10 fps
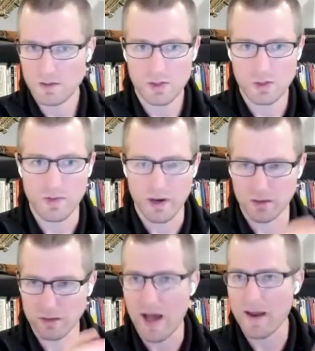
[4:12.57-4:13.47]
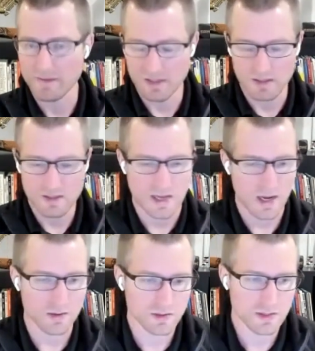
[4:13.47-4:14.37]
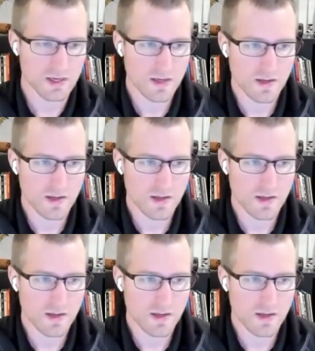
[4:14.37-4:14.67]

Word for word: to their lives in sales.